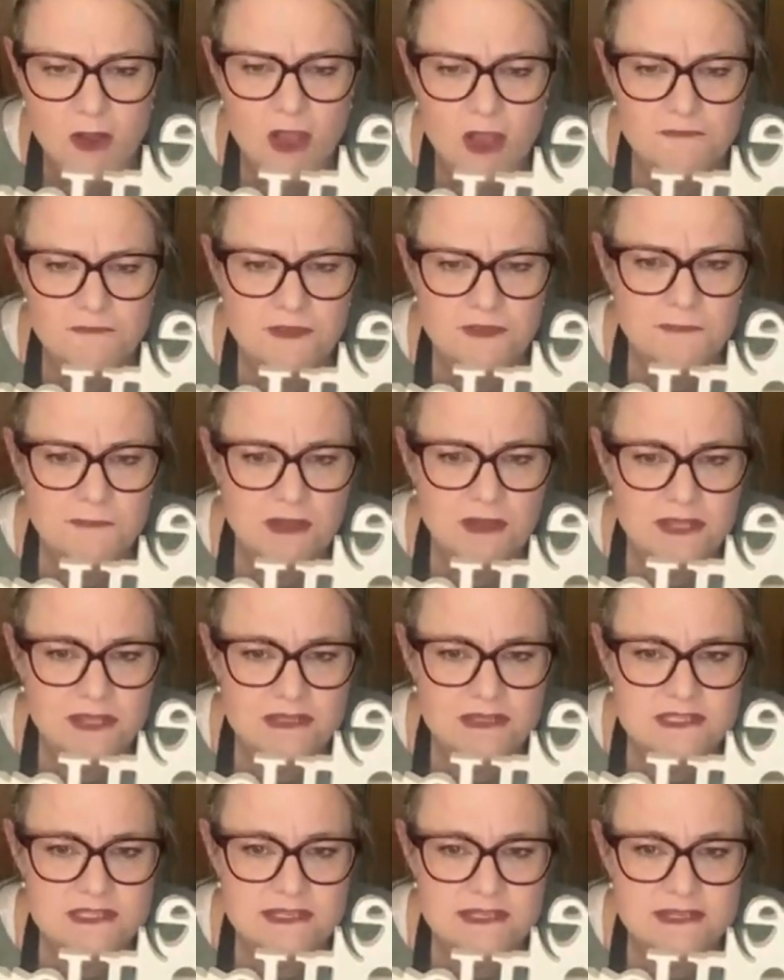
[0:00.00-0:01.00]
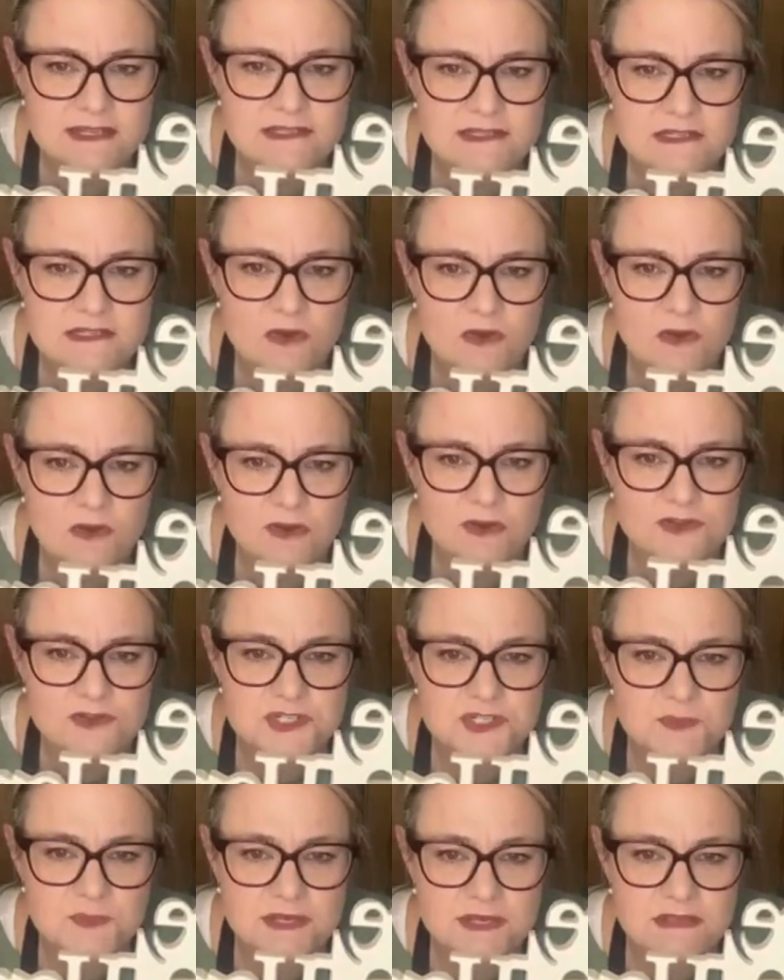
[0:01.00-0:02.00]
Hopefully my internet's not going
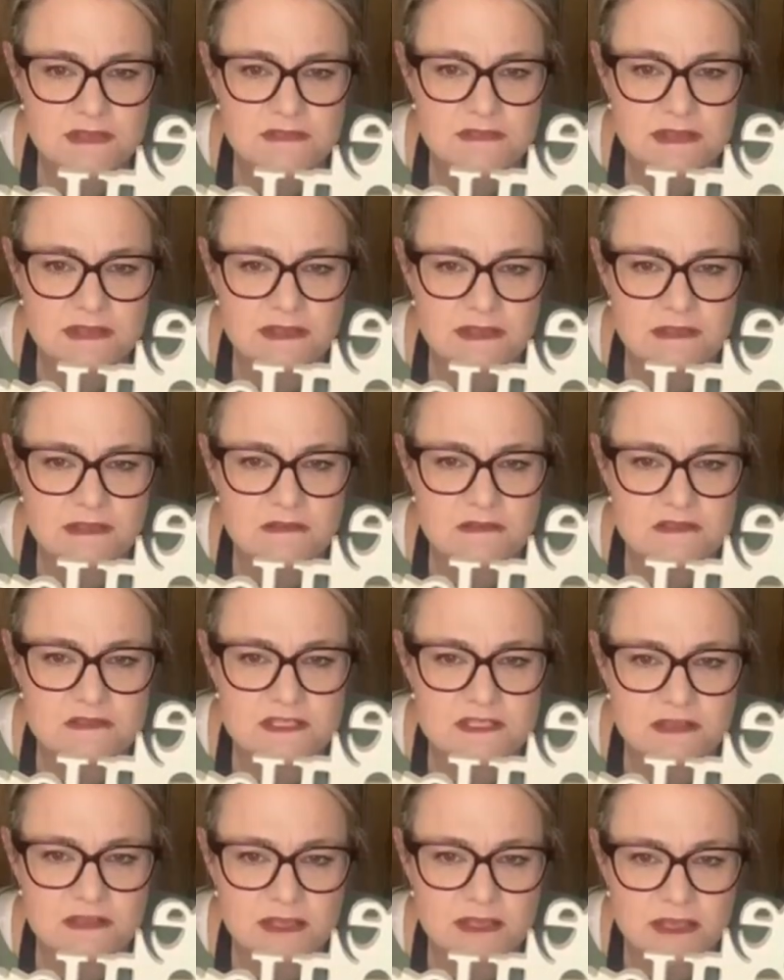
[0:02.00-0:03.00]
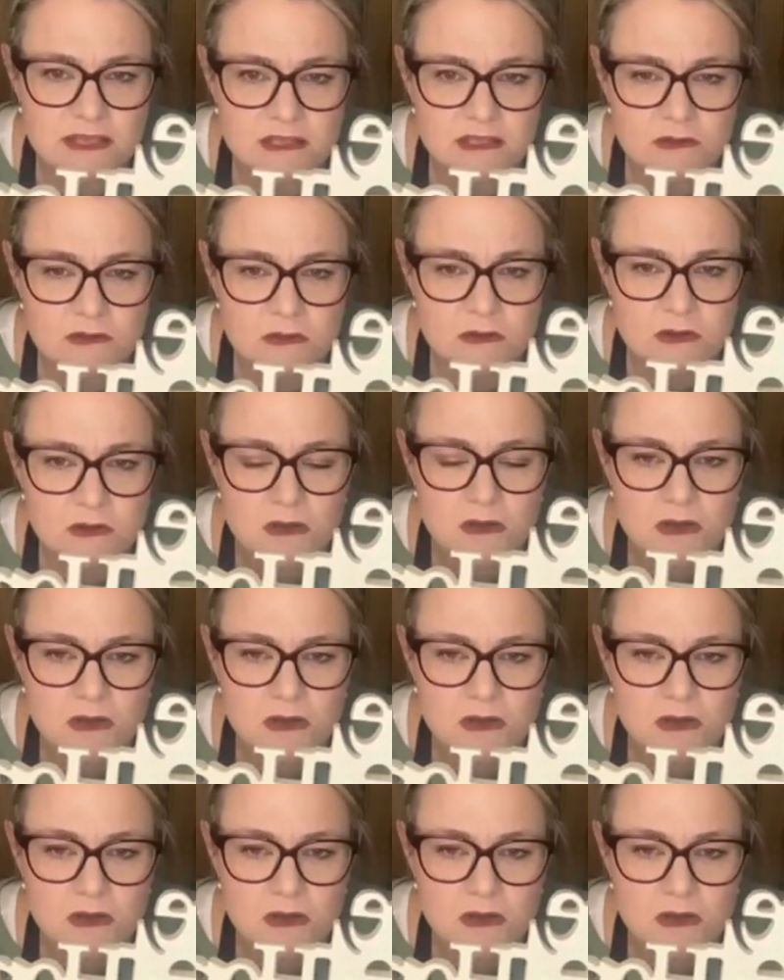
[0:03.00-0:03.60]
to do anything silly.